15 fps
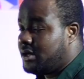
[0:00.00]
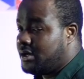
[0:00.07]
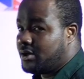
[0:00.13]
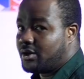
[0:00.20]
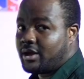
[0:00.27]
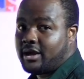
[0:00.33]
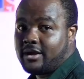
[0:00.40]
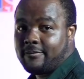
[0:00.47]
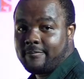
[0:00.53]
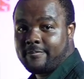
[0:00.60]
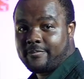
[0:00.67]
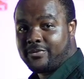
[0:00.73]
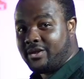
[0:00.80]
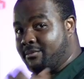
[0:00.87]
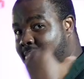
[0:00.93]
Okay,
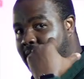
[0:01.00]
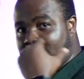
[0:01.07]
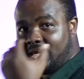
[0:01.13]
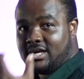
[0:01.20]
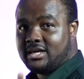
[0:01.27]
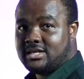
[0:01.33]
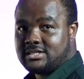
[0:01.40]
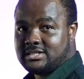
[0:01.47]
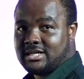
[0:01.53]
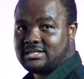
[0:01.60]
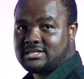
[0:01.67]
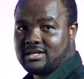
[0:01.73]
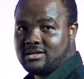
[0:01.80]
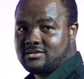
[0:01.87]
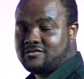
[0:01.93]
in my ears that
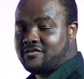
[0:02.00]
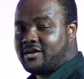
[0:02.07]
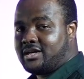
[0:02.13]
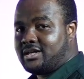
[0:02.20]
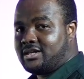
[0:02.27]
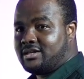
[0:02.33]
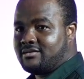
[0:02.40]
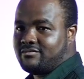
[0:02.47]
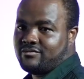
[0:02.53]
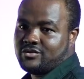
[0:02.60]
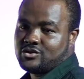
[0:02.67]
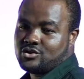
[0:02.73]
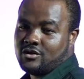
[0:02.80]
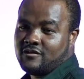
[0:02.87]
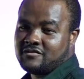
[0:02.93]
sounds fine. It
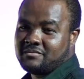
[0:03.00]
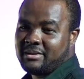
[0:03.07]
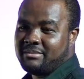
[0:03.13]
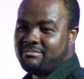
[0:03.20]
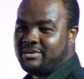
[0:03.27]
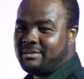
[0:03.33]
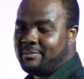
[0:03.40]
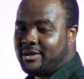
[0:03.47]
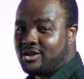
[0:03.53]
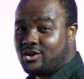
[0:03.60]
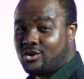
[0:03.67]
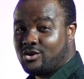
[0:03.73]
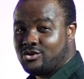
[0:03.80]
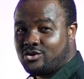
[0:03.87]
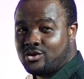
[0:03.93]
resolves, but
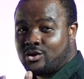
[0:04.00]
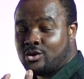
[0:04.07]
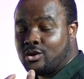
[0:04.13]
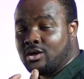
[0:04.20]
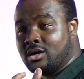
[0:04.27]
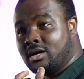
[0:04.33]
depending on the